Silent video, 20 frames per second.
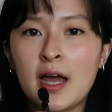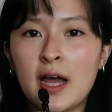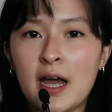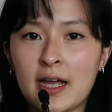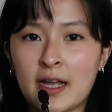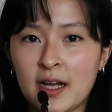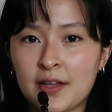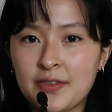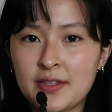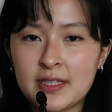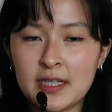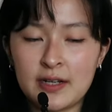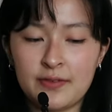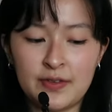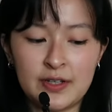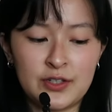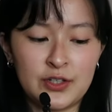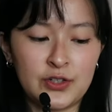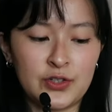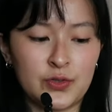I got this at a
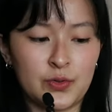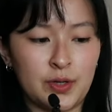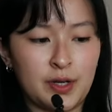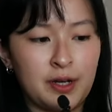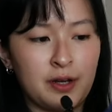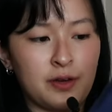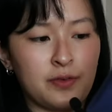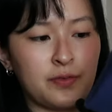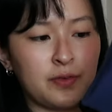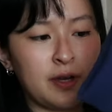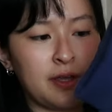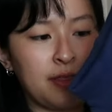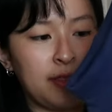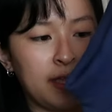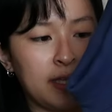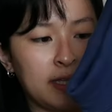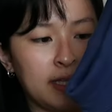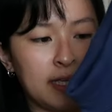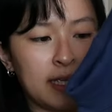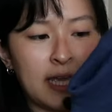vintage store here for I
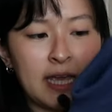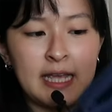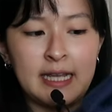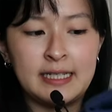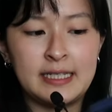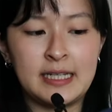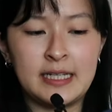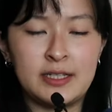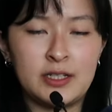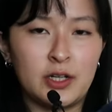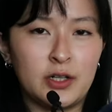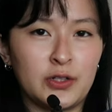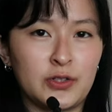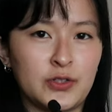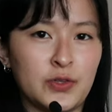think like $18,